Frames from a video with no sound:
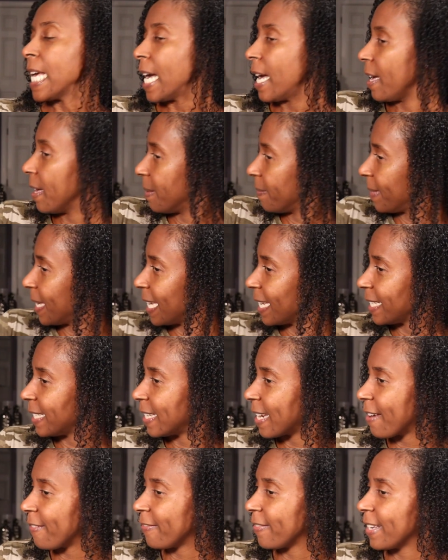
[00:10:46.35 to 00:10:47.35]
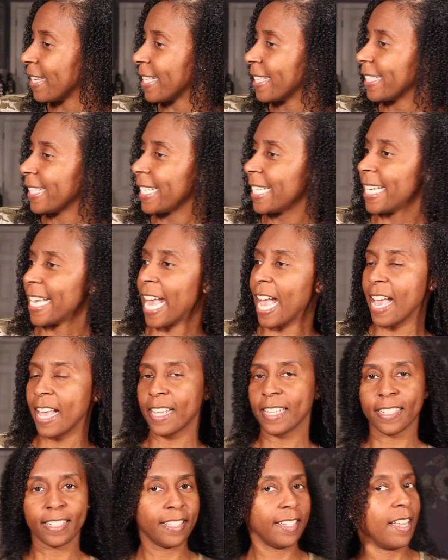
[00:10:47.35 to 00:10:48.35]
It definitely
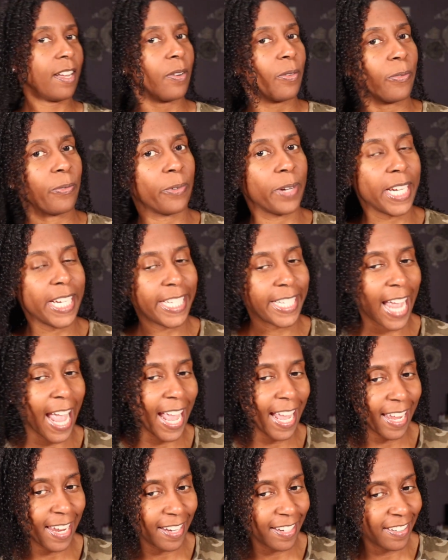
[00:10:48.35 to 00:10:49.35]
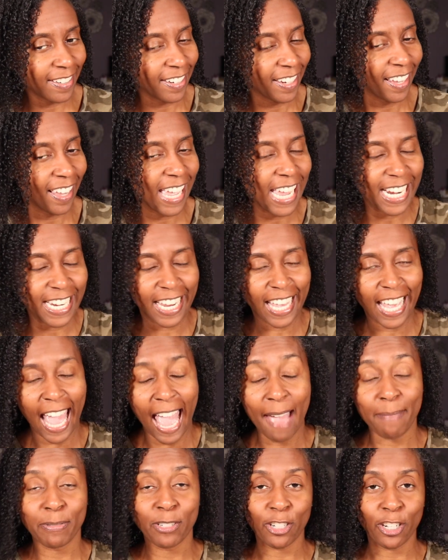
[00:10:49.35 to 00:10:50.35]
has retained and
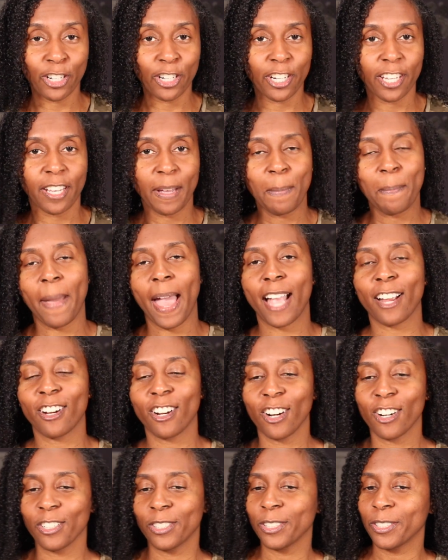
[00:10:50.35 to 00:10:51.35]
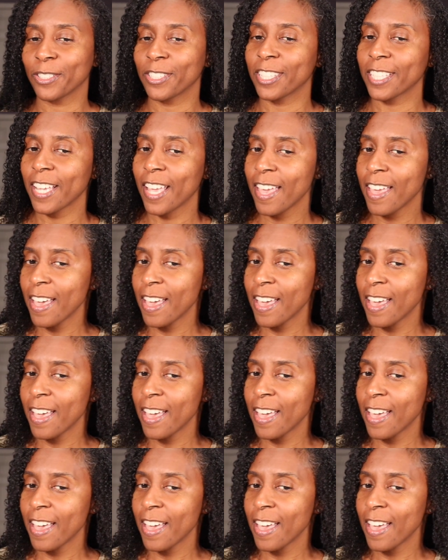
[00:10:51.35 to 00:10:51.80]
captured my curls.